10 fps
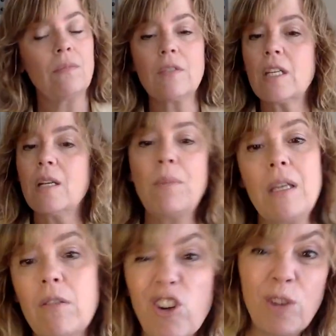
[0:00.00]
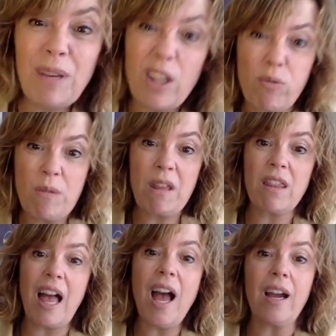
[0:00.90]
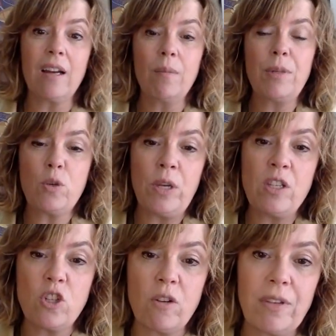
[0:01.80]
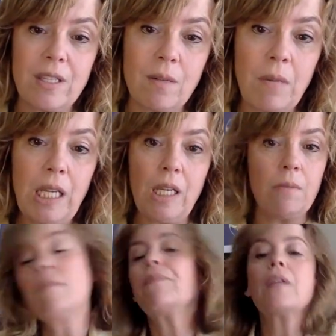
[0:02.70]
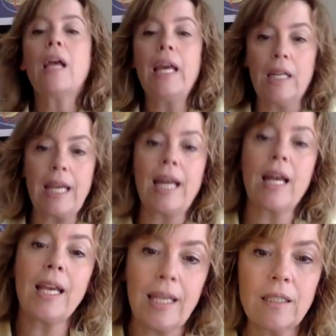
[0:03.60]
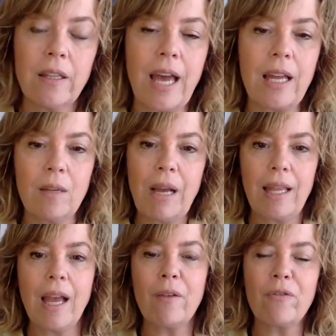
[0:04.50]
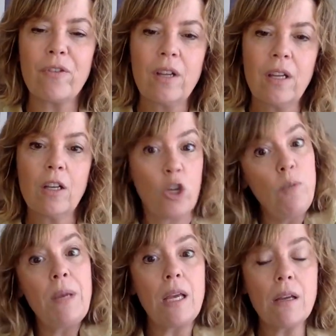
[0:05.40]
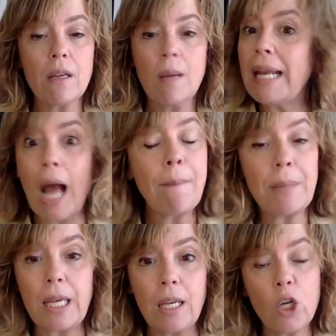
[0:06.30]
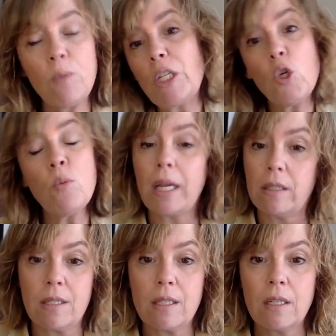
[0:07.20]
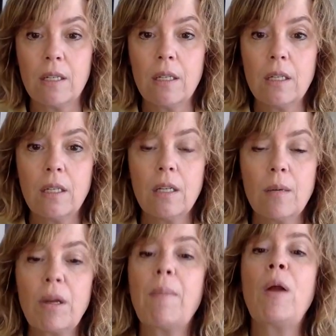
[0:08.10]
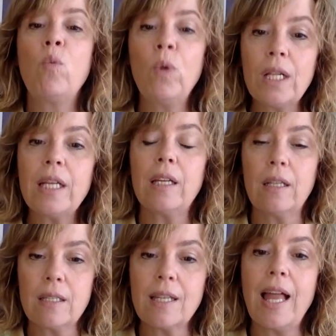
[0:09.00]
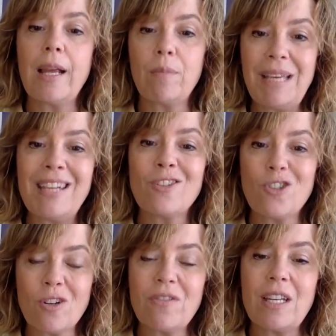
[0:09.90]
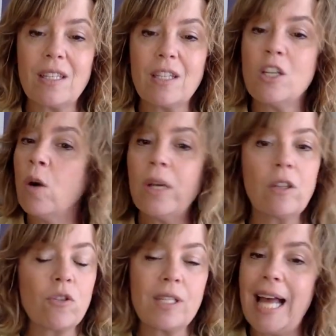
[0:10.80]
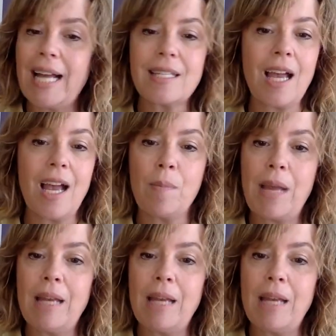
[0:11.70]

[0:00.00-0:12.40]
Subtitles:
there could be a 3 month lag between service and money. And can I handle that in my life? Could be. It might not be. It could be 2 months. But am I willing to like be in service knowing there's a lag time and